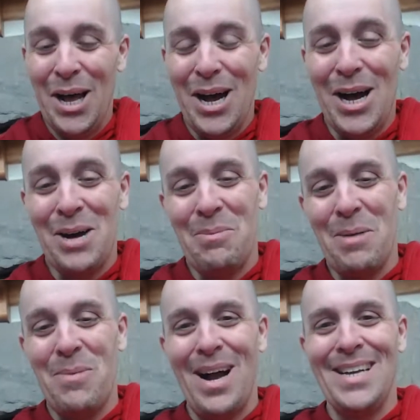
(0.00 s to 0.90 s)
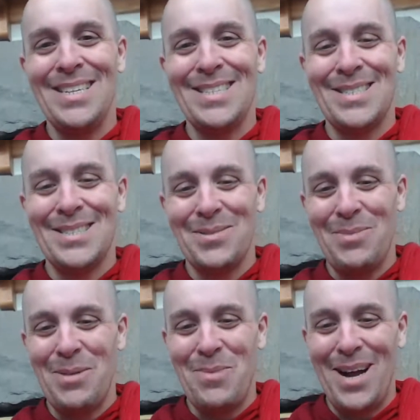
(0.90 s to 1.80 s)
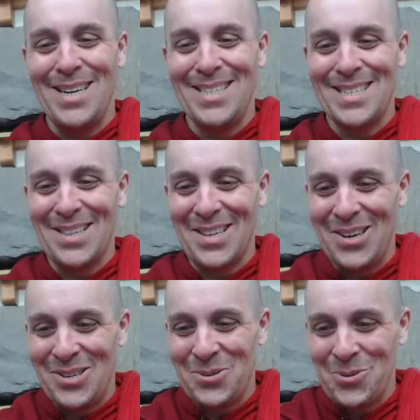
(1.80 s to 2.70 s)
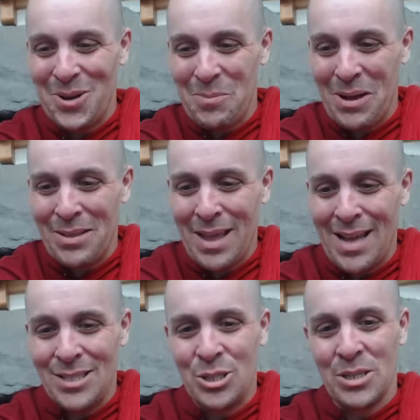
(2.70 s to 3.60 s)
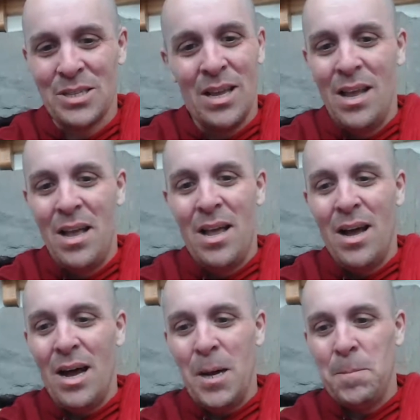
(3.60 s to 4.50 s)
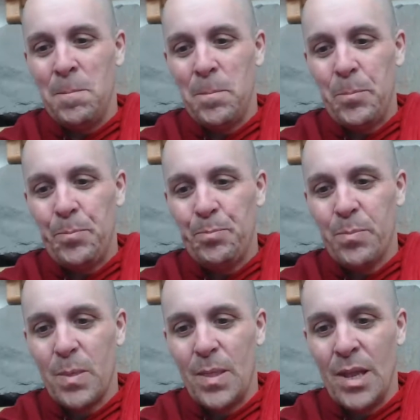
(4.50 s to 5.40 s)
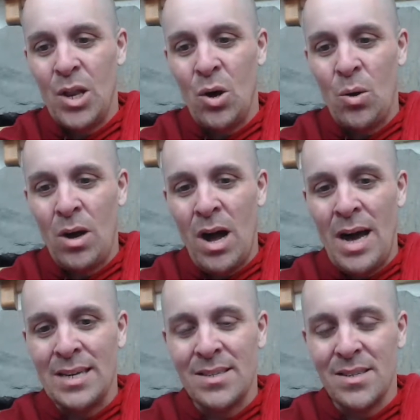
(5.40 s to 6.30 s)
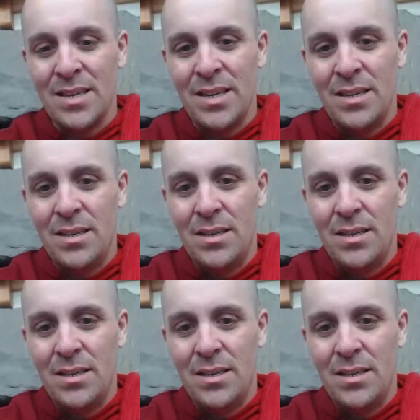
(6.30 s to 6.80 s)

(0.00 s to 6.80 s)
Oh, my mind is clear. Don't worry about that. It's just, um, honestly,